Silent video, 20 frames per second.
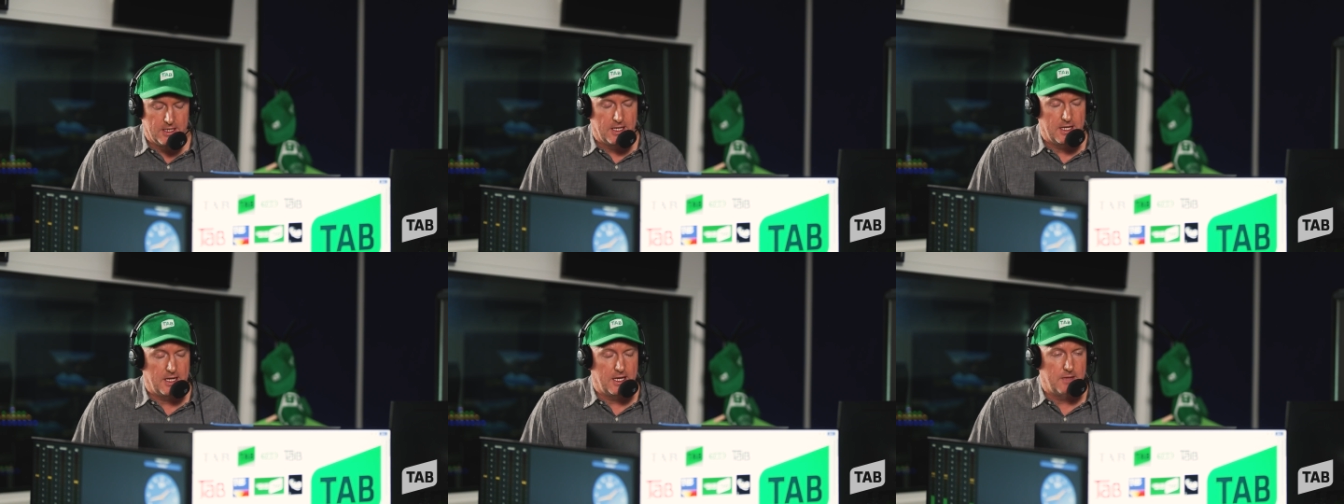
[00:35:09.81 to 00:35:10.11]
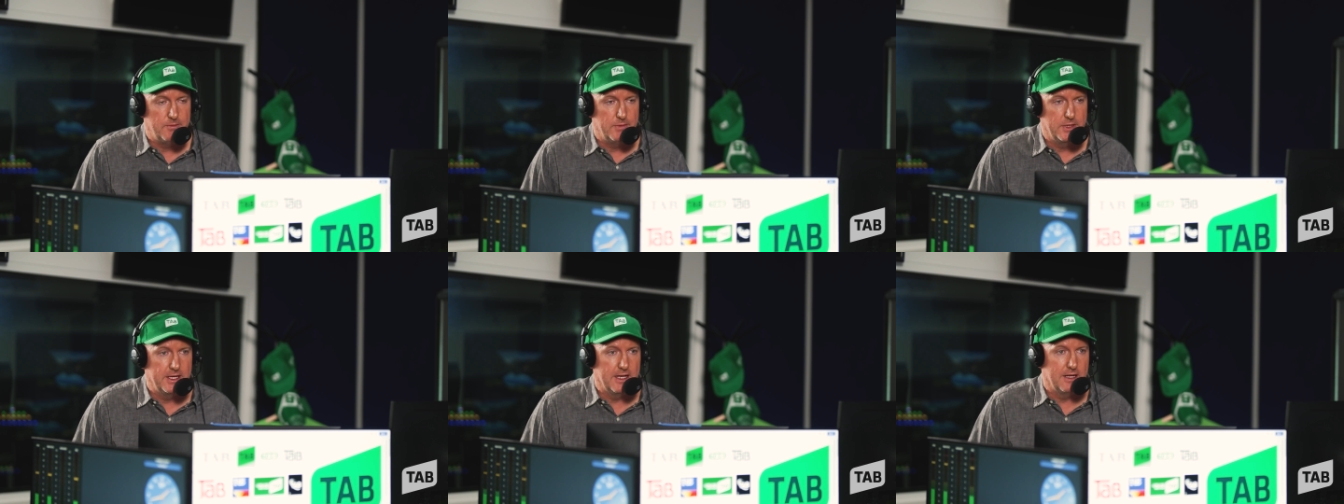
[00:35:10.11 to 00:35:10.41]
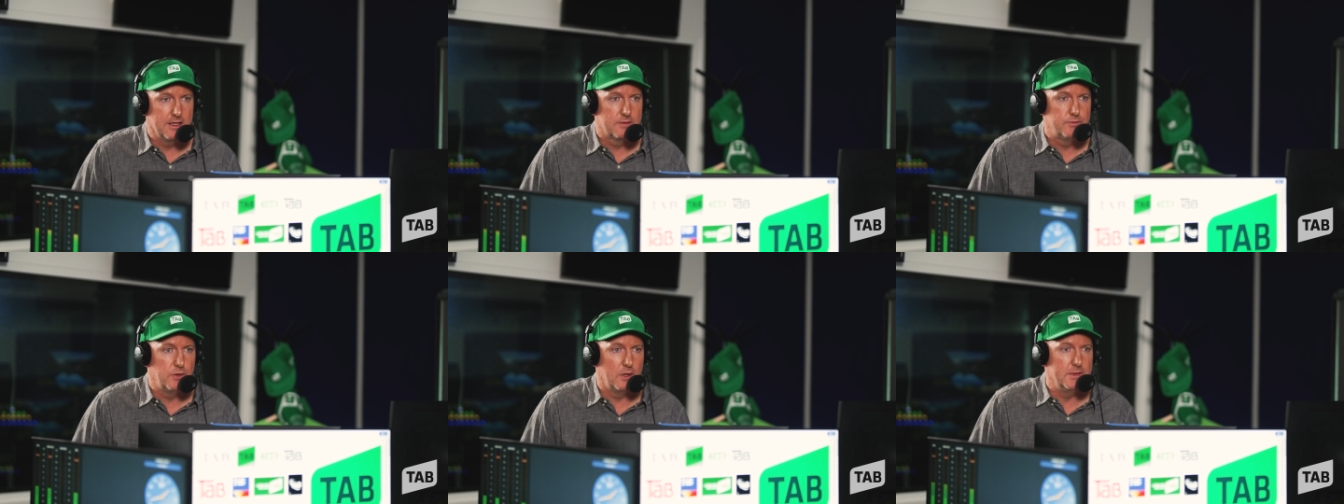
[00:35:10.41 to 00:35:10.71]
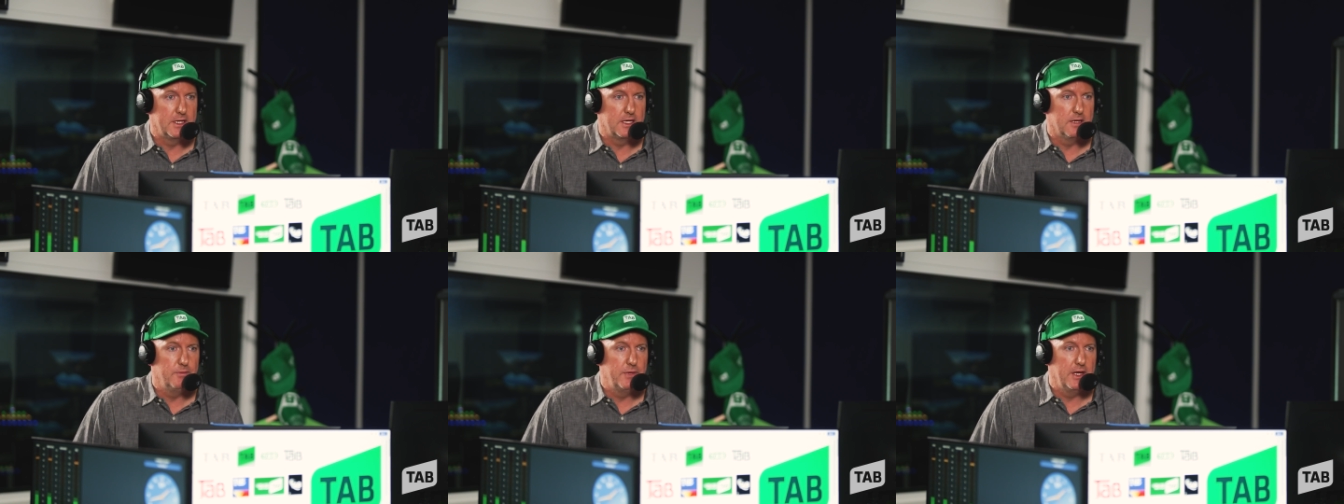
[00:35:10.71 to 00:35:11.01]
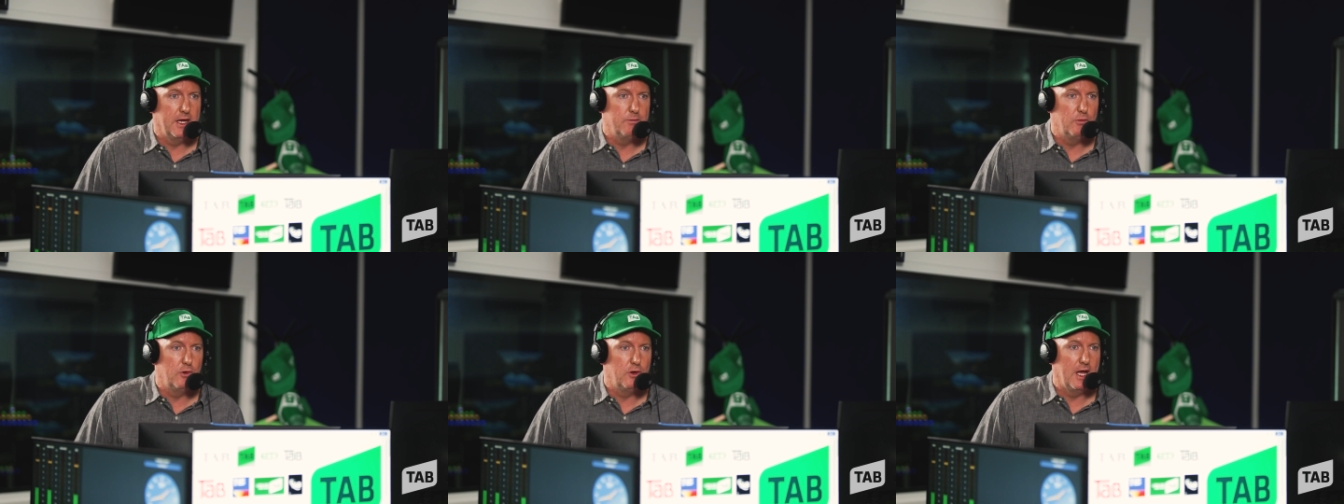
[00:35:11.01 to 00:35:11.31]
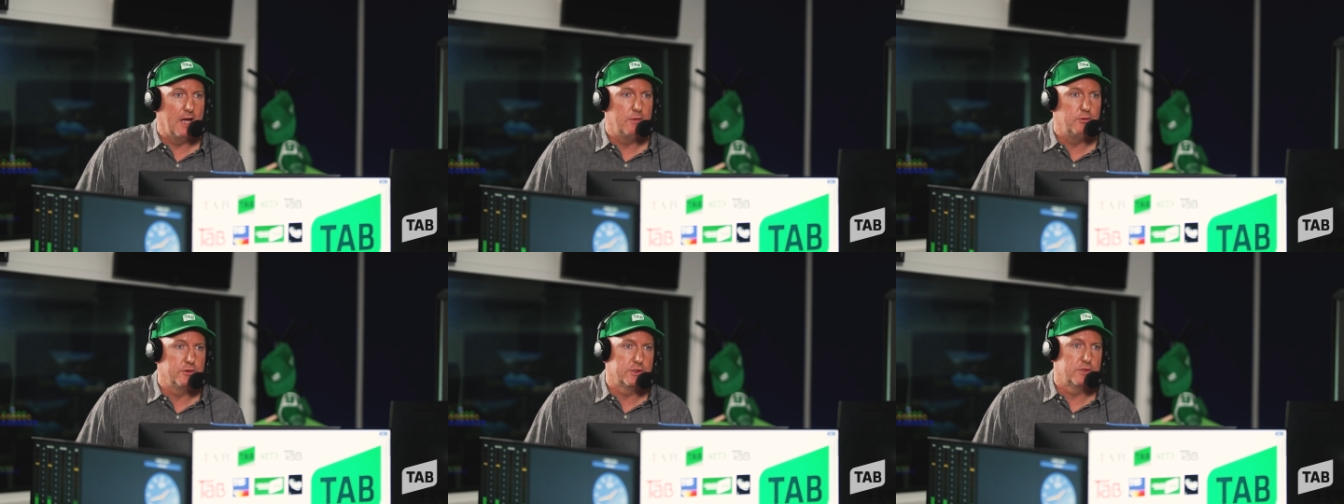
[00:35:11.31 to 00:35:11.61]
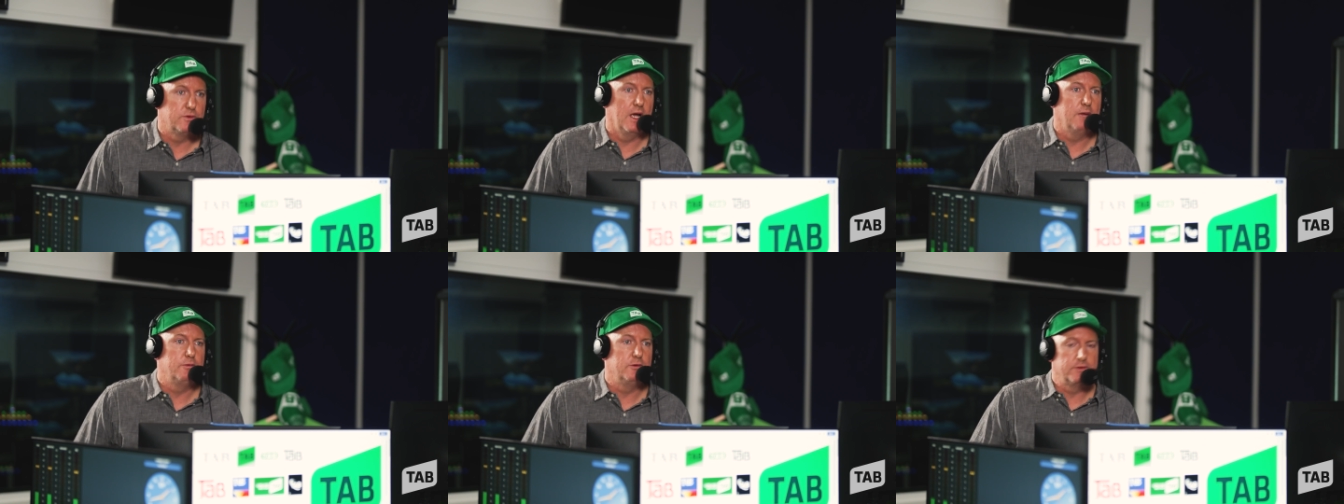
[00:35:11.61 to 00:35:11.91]
And that'll probably compare more apples
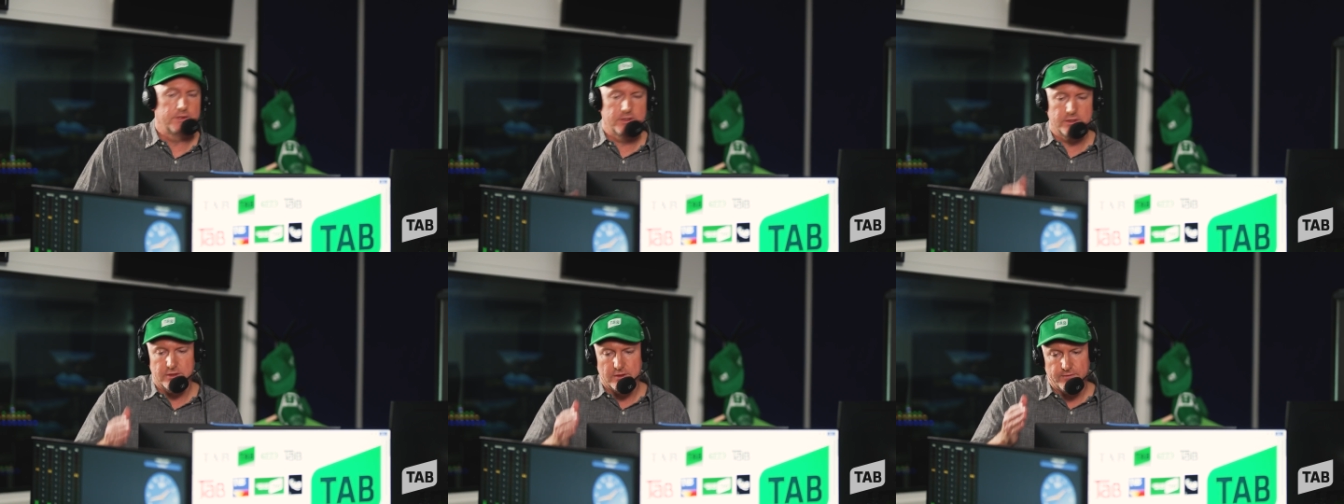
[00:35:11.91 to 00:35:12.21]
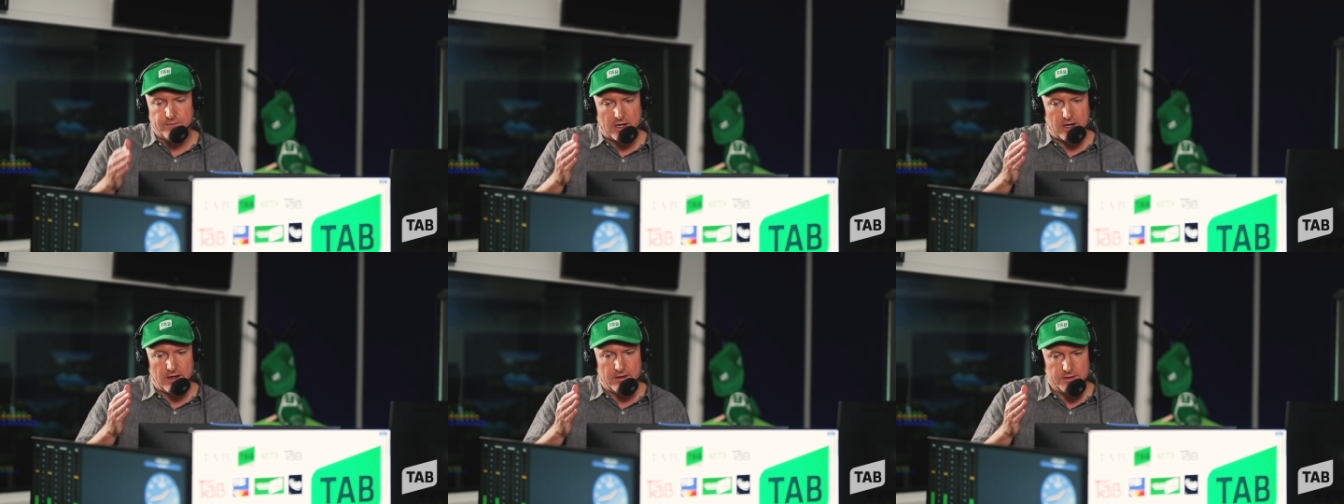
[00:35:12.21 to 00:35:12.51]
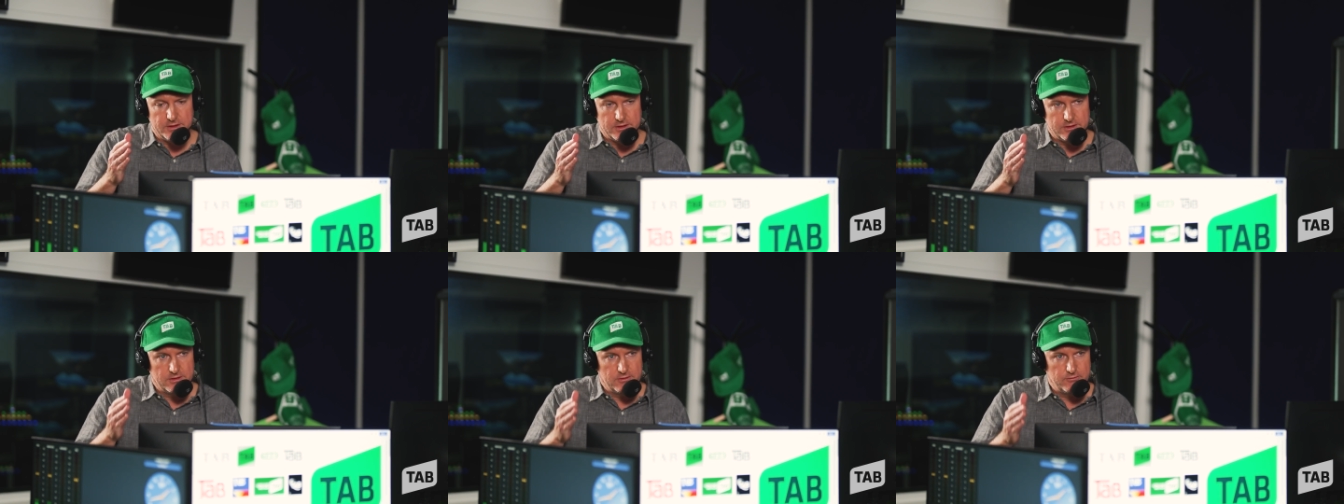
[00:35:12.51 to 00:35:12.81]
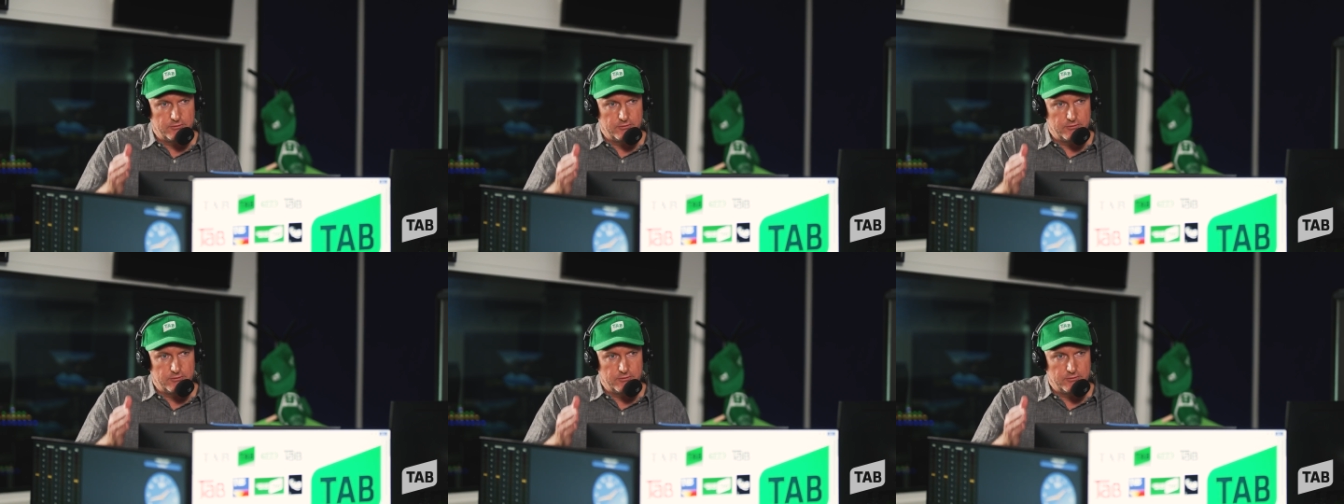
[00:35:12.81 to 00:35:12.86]
to apples as far as